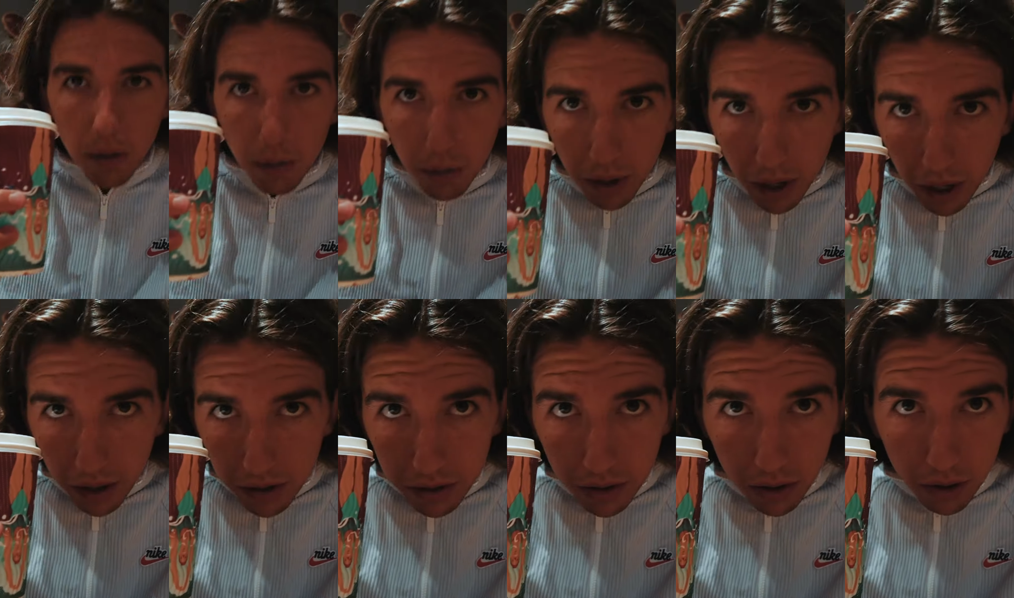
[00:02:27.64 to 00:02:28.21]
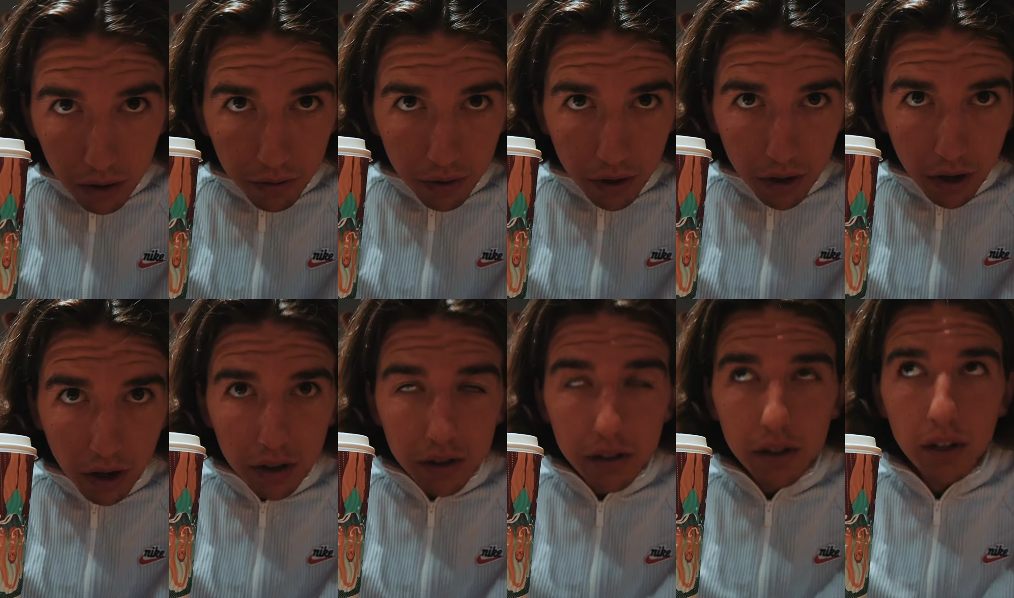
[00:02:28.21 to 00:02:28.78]
You had to go for
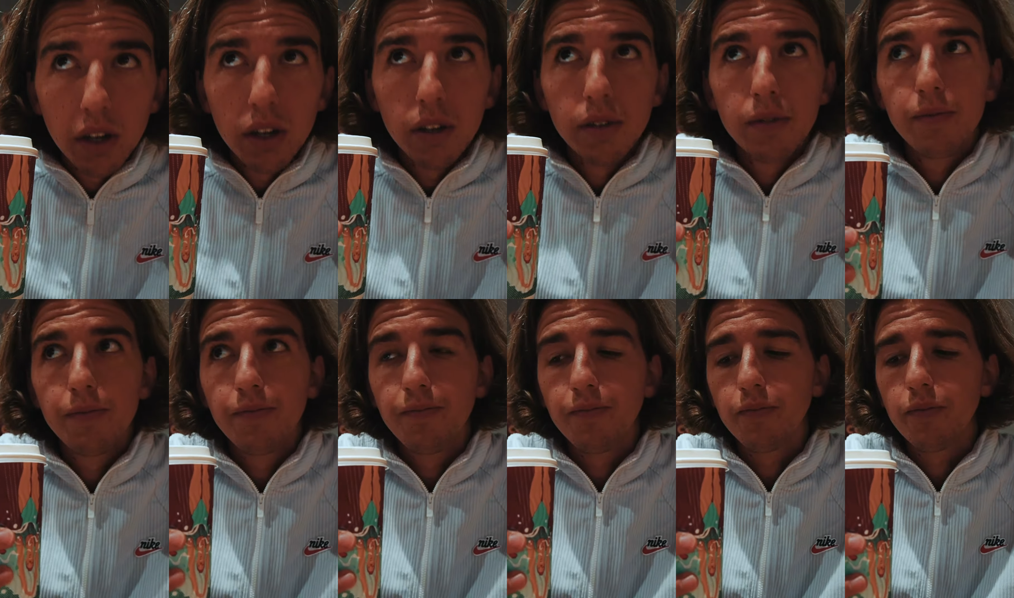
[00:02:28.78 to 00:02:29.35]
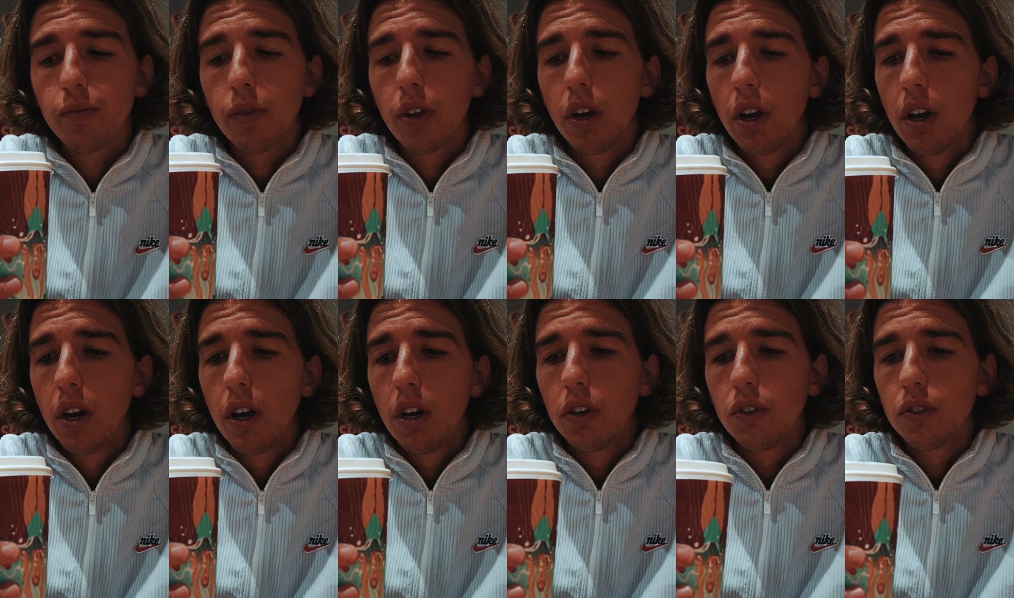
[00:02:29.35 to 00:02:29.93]
Costa.
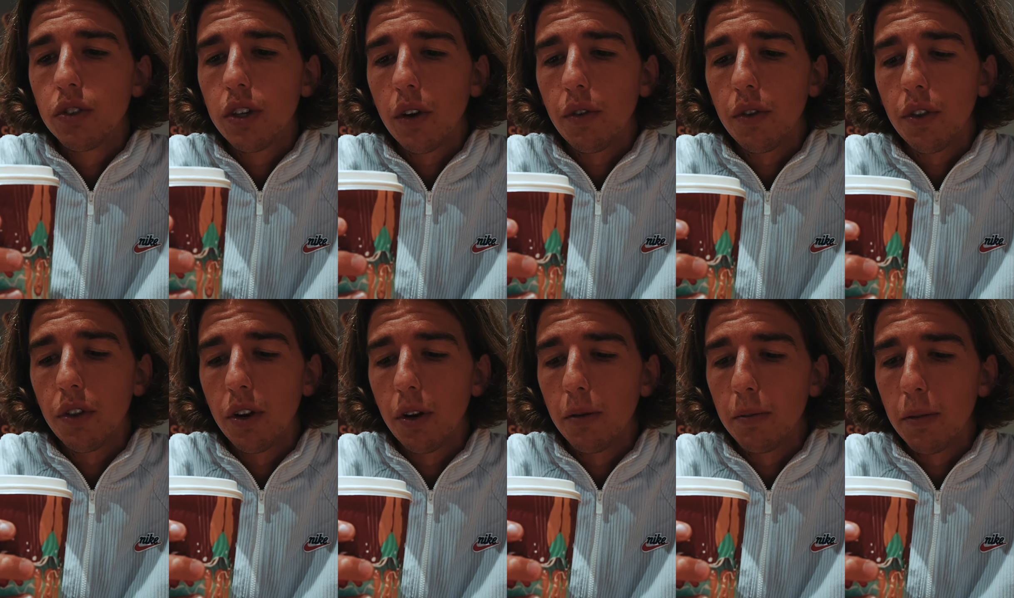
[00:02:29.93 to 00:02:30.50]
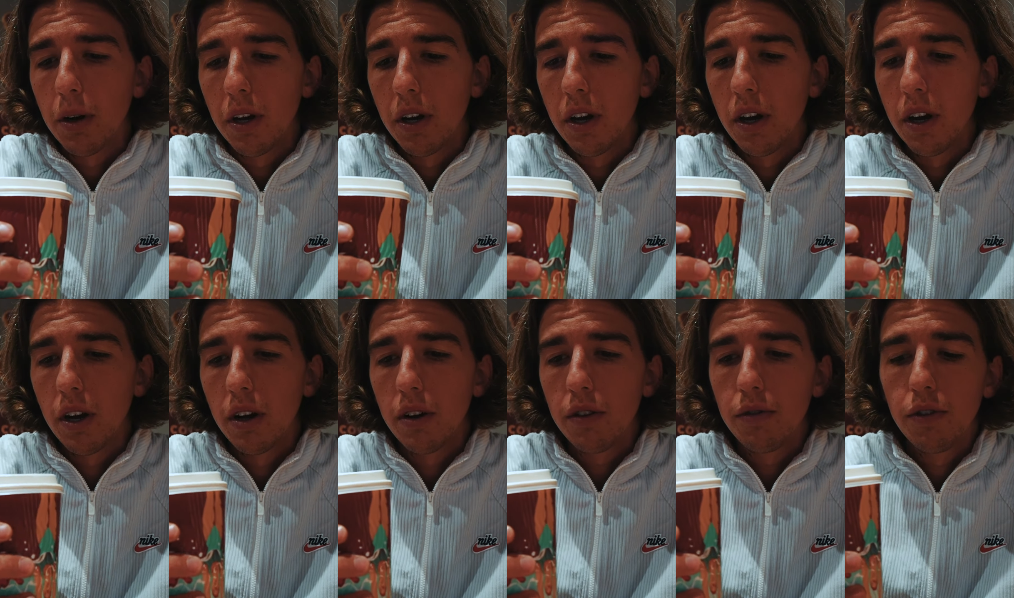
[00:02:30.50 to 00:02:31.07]
It's definitely not
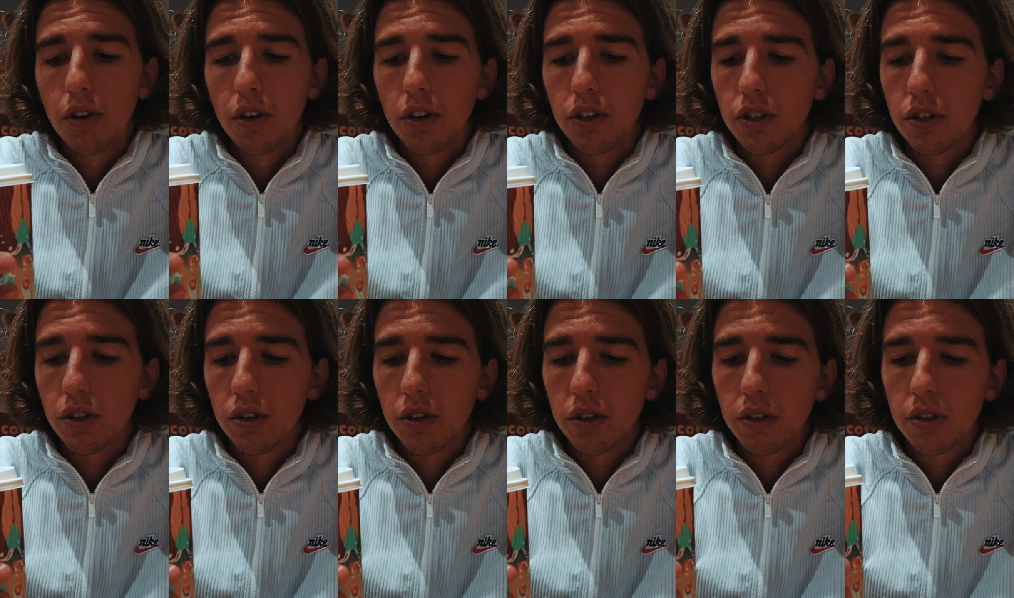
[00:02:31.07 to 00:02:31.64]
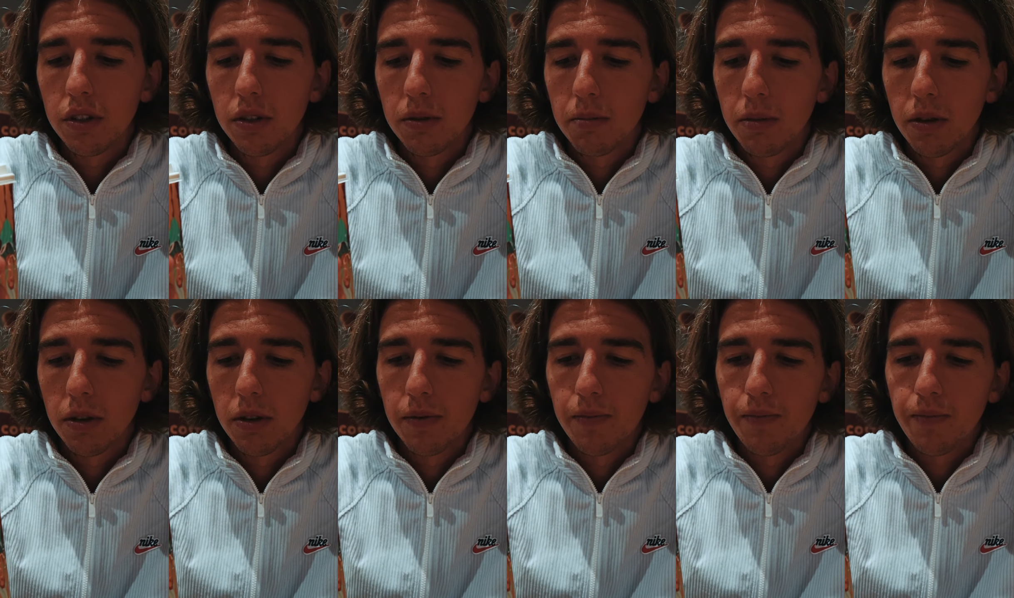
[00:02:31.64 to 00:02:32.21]
my first choice,
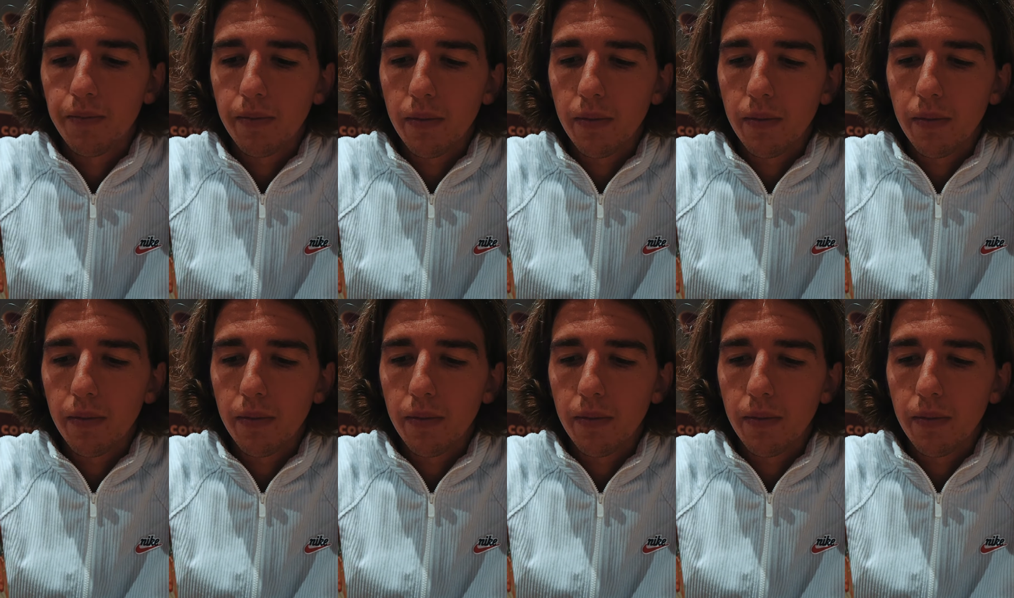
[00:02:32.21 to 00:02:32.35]
but